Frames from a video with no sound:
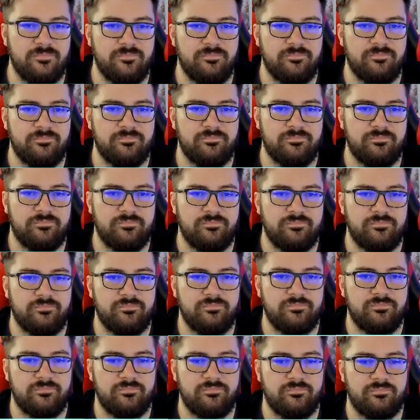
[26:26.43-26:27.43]

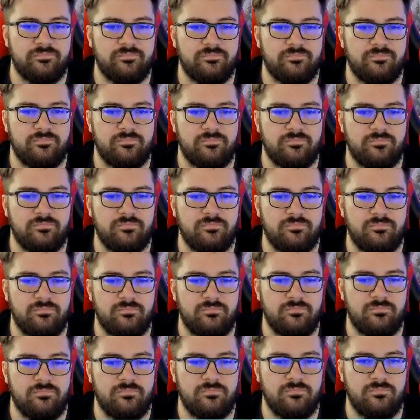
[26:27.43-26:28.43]

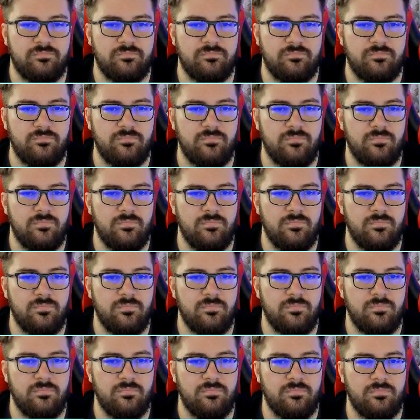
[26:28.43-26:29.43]

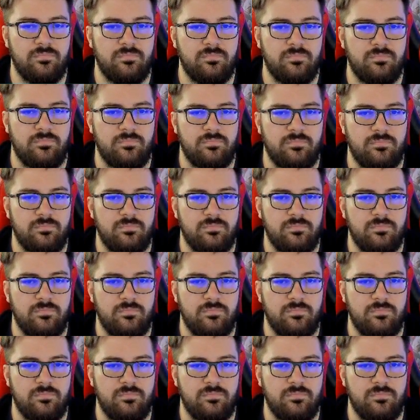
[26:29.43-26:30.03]
No one is speaking in this clip.